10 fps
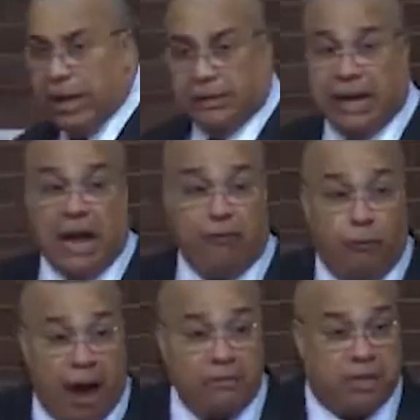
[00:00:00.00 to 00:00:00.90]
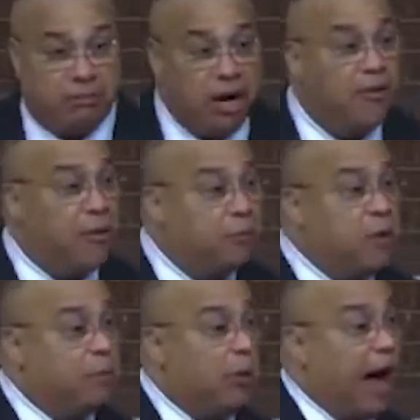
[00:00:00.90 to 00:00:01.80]
that have wiped some other
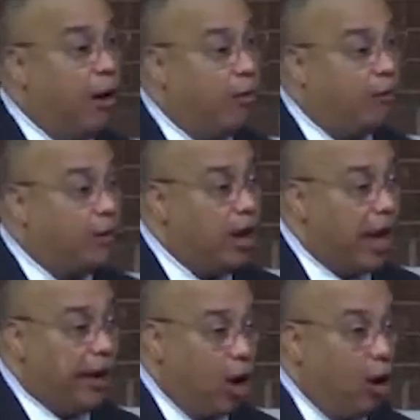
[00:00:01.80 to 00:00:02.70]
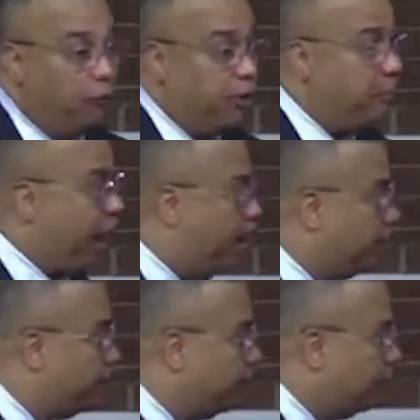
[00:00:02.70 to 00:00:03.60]
people out and off the
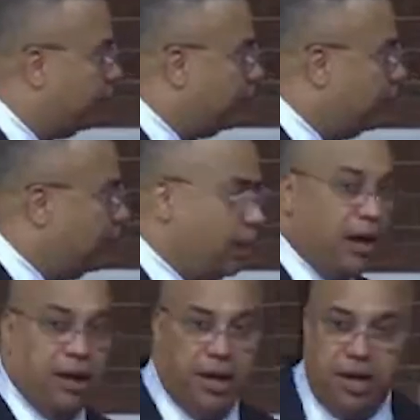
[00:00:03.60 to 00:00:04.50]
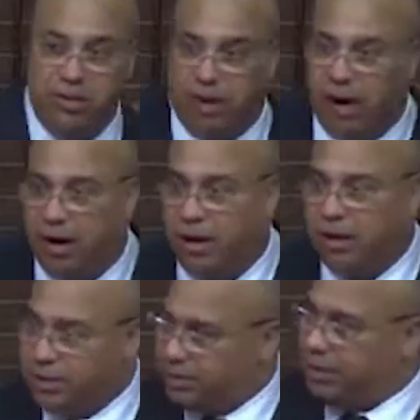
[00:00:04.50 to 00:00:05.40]
map. And here you are,
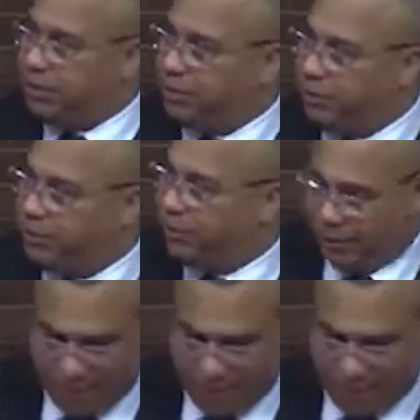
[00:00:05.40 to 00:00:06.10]
still going.